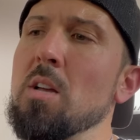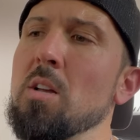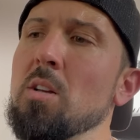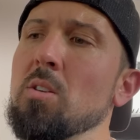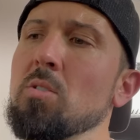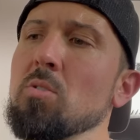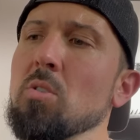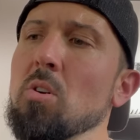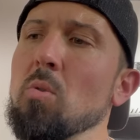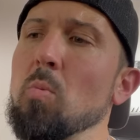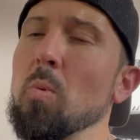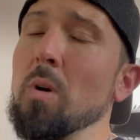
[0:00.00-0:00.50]

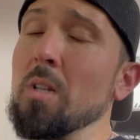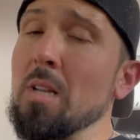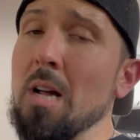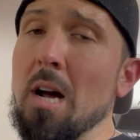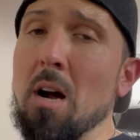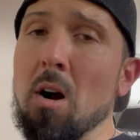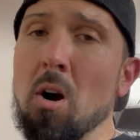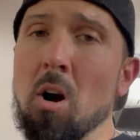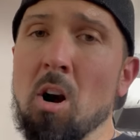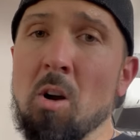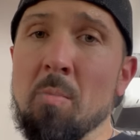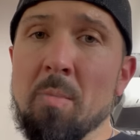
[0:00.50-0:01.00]
So it will not
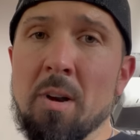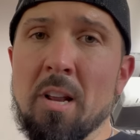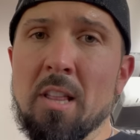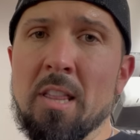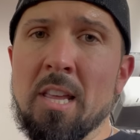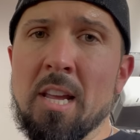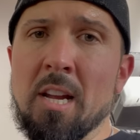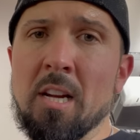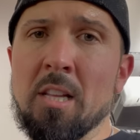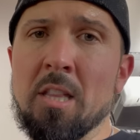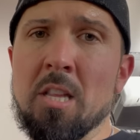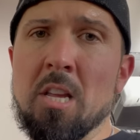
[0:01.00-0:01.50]
harm
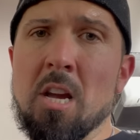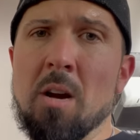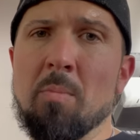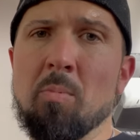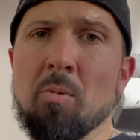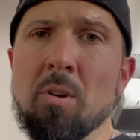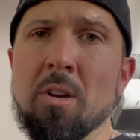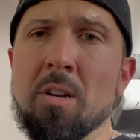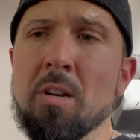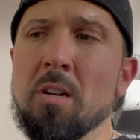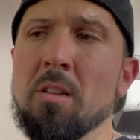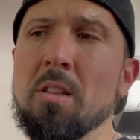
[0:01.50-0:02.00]
anything on the
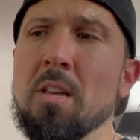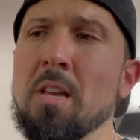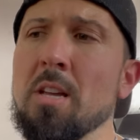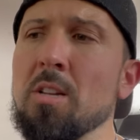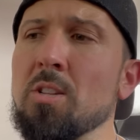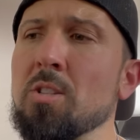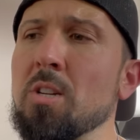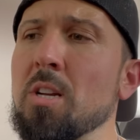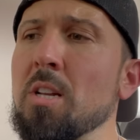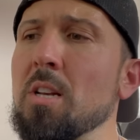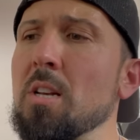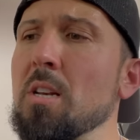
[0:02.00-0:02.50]
upper end of the
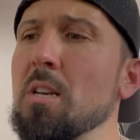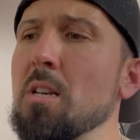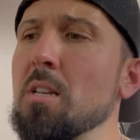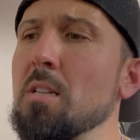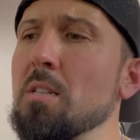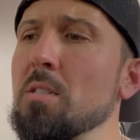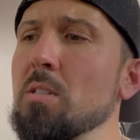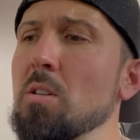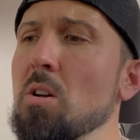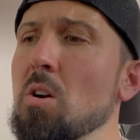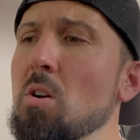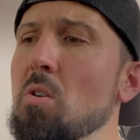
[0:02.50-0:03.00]
engine.
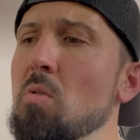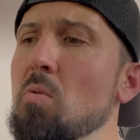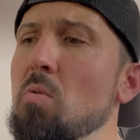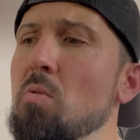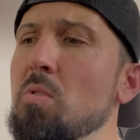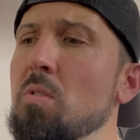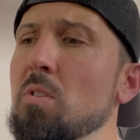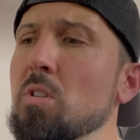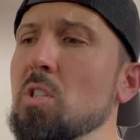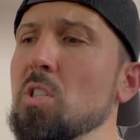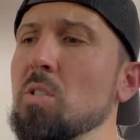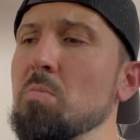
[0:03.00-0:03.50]
So
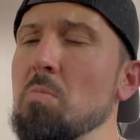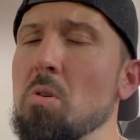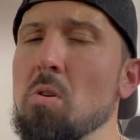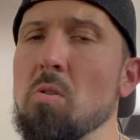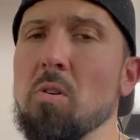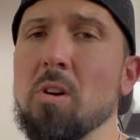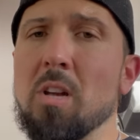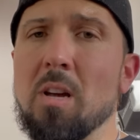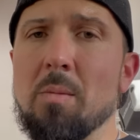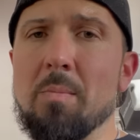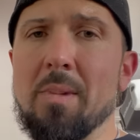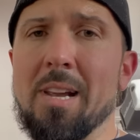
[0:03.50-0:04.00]
the smoke
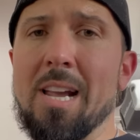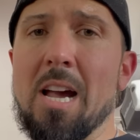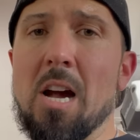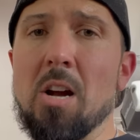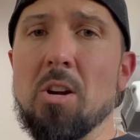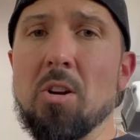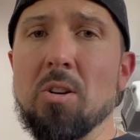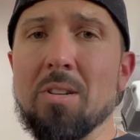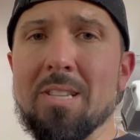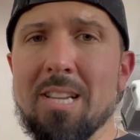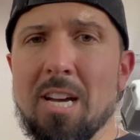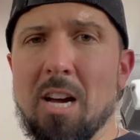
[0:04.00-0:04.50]
coming out
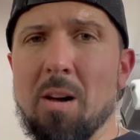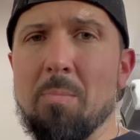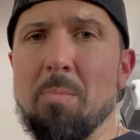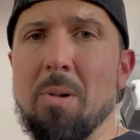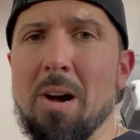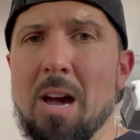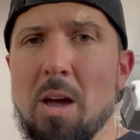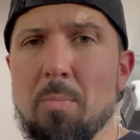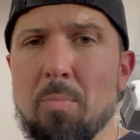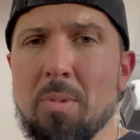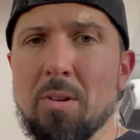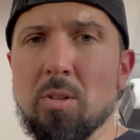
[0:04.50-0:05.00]
your
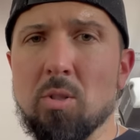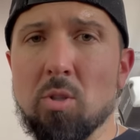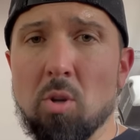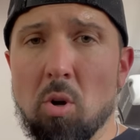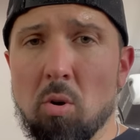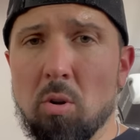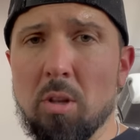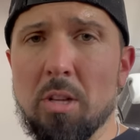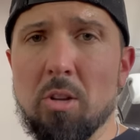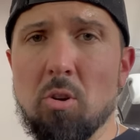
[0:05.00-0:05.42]
tailpipe is totally